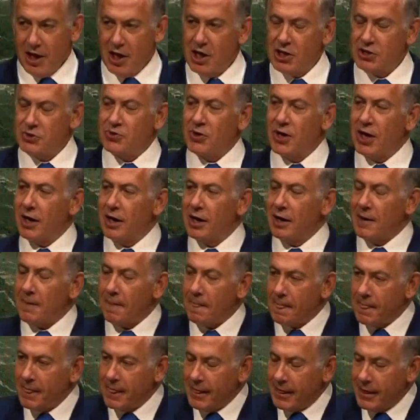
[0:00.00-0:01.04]
Israel
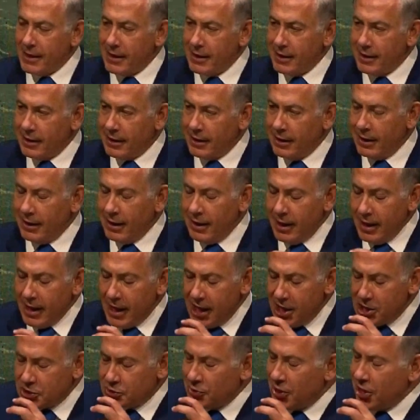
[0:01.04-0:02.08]

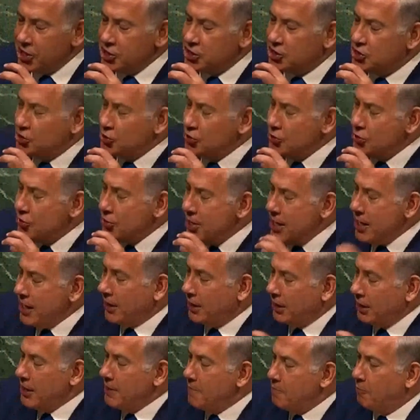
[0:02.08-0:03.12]
is
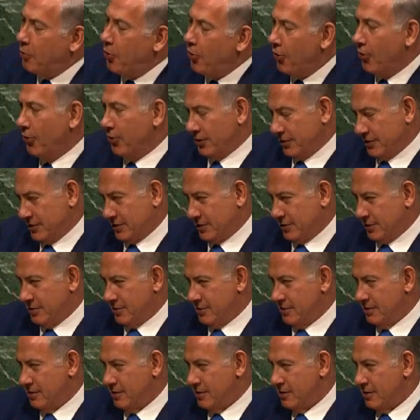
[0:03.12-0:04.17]
uniquely poised
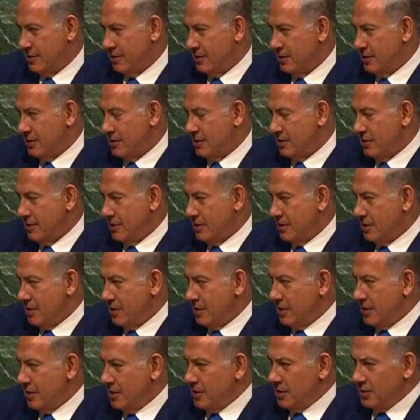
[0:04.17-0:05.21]

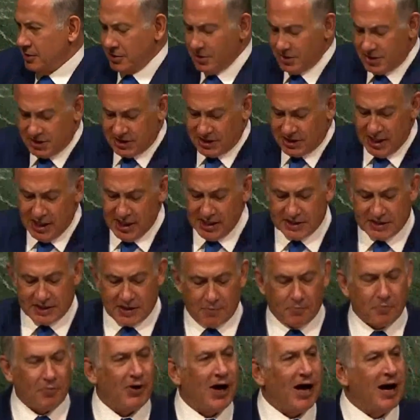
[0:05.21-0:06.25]
to seize
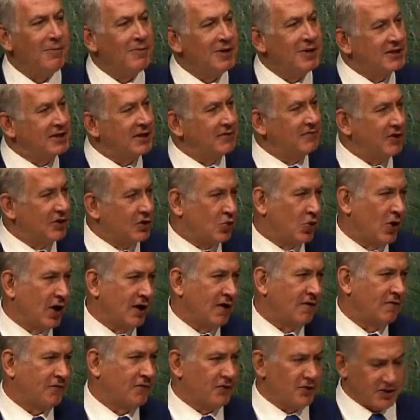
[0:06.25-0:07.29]
the promise of the
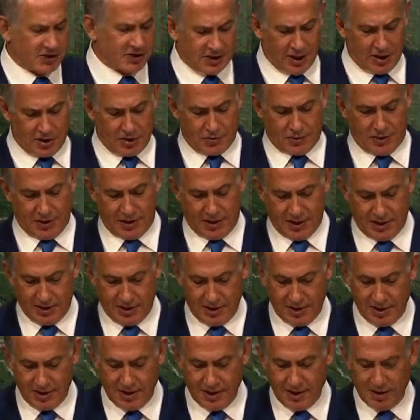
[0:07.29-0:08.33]
21st century.
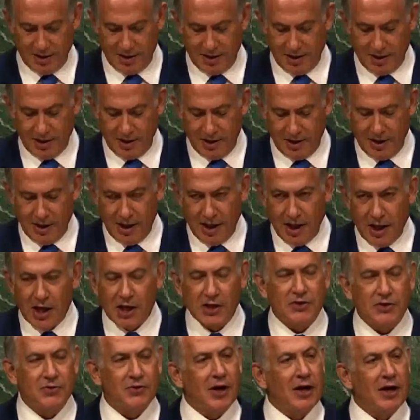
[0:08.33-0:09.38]

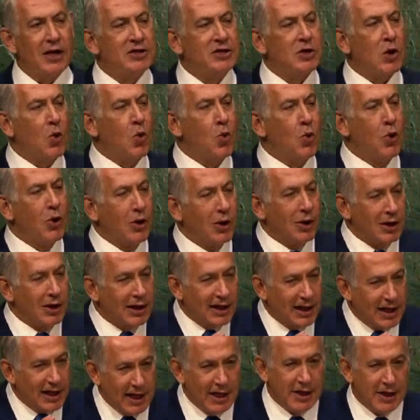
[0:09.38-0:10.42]
Israel is a world
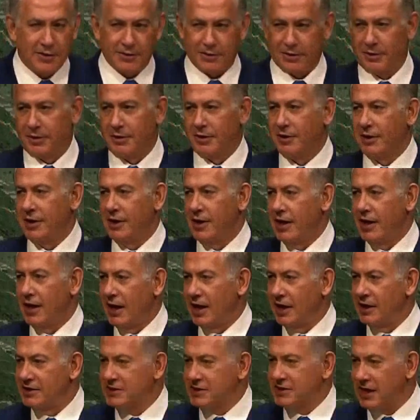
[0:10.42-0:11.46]
leader
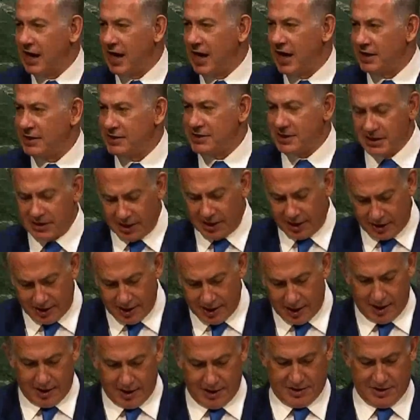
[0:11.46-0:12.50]
in science and
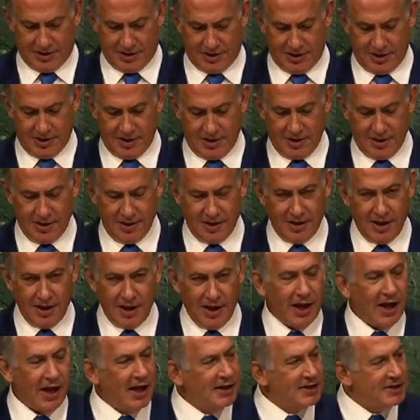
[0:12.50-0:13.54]
technology,
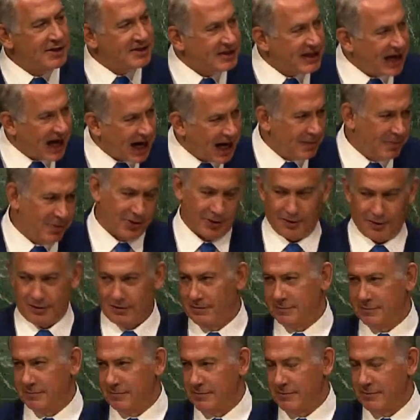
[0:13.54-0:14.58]
in cyber,
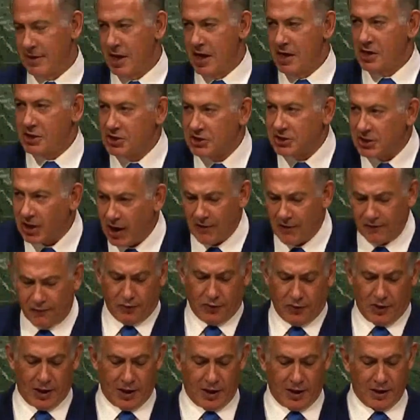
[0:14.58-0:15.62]

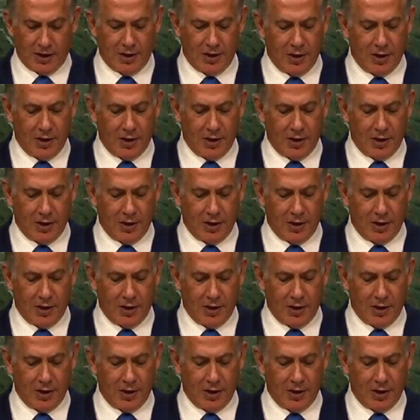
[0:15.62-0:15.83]
software,